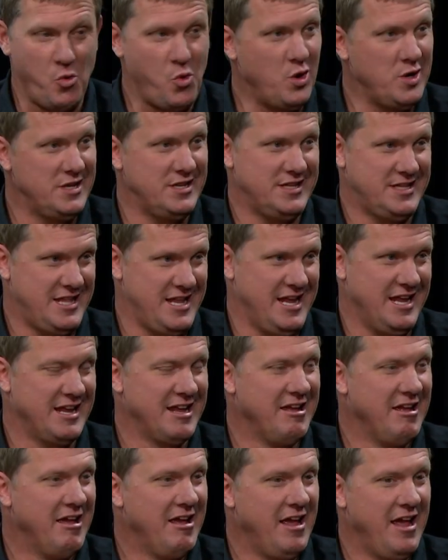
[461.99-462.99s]
wooden thing.
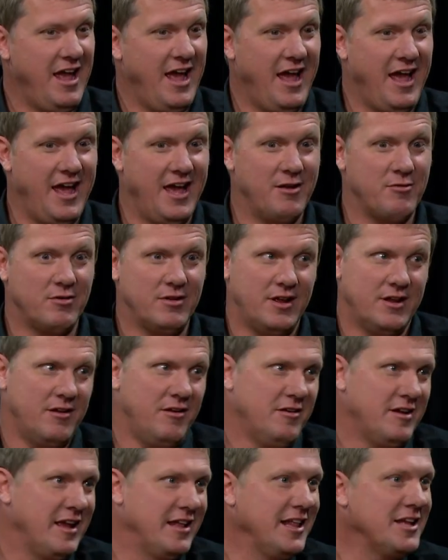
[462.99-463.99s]
And we're like,
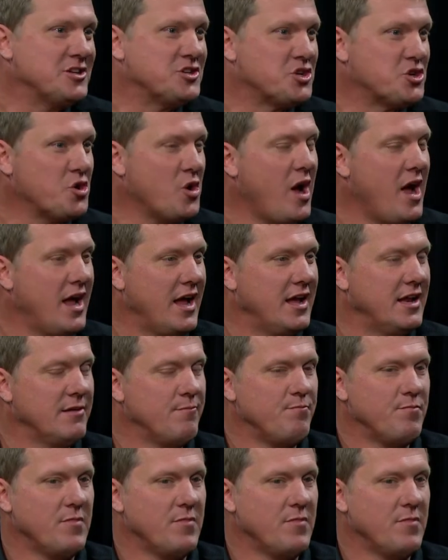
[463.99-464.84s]
okay, let's try it.